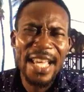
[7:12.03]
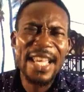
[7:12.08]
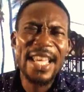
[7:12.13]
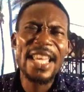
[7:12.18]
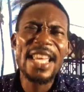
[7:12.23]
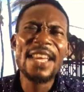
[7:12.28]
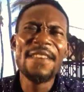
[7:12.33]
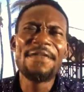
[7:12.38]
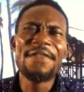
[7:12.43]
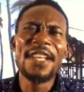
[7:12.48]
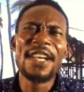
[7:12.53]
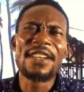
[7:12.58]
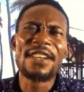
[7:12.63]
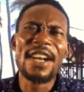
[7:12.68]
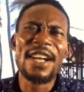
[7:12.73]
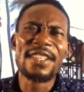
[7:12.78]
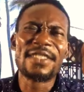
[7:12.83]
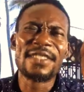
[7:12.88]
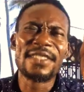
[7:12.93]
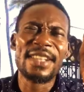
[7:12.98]
If there
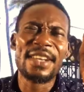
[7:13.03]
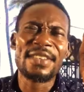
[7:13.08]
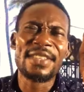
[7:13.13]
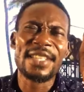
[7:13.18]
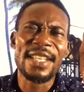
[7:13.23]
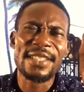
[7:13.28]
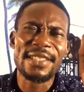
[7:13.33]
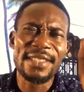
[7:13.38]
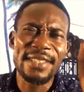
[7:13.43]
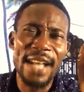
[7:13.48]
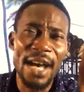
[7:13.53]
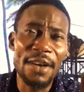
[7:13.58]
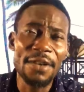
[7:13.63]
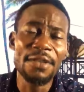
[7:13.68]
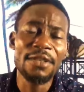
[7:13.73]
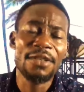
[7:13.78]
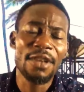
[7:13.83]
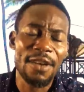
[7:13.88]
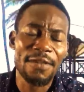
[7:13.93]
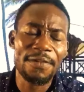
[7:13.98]
is, there is a
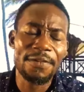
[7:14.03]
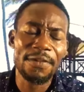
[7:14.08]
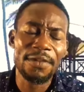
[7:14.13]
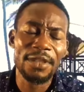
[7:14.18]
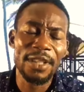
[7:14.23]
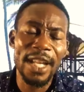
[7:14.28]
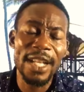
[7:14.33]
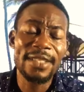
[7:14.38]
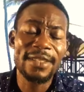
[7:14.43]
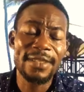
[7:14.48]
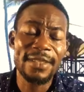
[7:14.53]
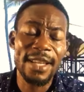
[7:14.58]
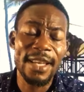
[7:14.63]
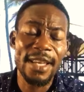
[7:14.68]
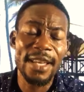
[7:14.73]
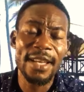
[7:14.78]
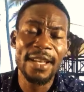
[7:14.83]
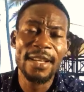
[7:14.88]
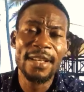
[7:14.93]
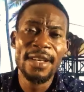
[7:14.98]
sound of, let's
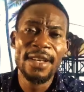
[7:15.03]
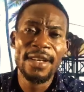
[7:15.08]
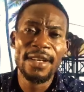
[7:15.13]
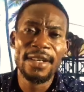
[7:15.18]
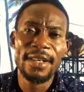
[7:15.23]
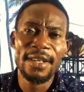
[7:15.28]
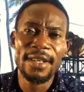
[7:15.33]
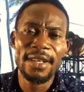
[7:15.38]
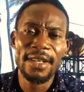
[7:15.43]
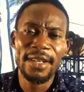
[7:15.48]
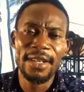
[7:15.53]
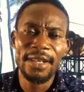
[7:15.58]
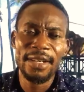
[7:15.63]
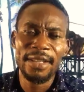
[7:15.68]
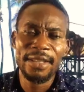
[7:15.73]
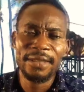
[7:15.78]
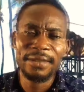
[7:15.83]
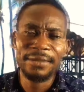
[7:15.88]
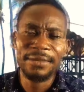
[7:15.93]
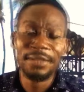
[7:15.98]
say,
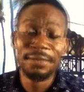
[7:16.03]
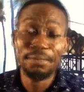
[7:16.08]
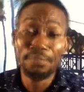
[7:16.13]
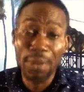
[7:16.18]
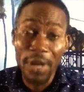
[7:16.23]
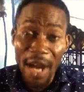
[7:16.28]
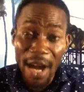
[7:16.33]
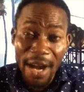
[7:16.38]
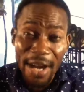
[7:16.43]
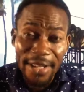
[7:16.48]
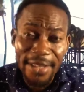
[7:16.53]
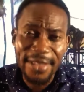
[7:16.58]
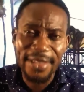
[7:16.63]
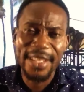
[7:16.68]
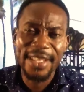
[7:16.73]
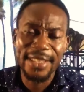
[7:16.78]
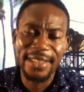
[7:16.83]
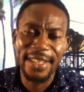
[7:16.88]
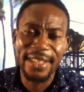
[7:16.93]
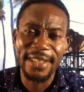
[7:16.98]
uh, birds
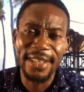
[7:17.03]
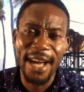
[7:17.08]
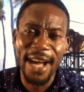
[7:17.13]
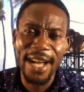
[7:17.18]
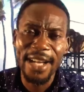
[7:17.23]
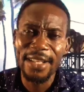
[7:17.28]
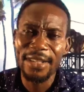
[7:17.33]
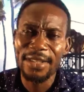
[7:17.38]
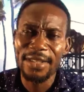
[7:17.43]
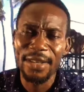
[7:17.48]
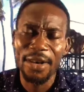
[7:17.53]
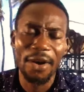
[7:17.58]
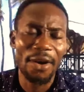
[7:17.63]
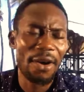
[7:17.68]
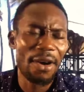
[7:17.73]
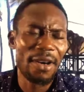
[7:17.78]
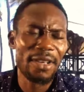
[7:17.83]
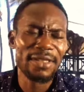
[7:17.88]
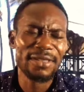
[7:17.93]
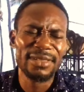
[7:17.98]
in the night
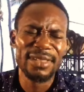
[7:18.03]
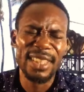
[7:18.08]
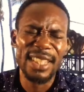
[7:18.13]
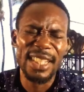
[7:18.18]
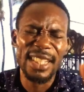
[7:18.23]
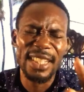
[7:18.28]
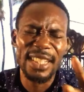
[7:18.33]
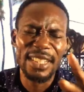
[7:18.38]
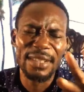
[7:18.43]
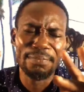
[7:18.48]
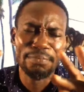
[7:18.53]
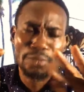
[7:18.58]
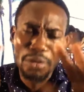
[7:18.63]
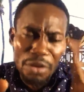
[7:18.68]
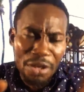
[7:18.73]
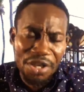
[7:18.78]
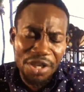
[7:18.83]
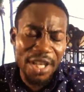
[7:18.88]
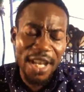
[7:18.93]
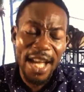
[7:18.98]
or uh,
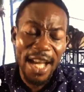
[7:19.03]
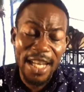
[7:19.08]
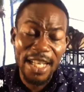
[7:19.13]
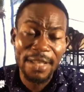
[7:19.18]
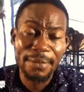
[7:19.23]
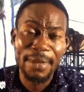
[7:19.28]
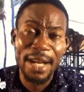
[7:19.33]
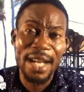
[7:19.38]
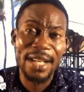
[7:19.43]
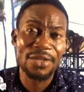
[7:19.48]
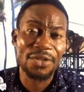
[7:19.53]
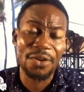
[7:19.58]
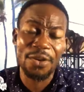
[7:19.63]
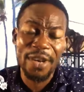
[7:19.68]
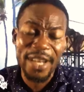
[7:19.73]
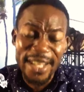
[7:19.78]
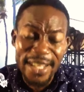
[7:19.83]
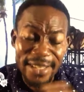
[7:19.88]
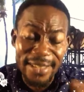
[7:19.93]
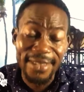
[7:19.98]
bush animals
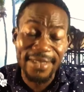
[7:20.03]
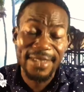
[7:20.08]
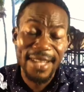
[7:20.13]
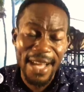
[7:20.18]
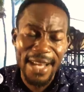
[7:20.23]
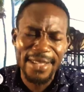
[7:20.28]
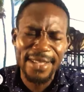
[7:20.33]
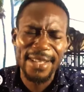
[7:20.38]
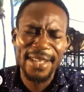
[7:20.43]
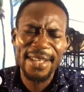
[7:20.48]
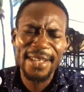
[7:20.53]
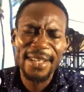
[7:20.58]
or insect,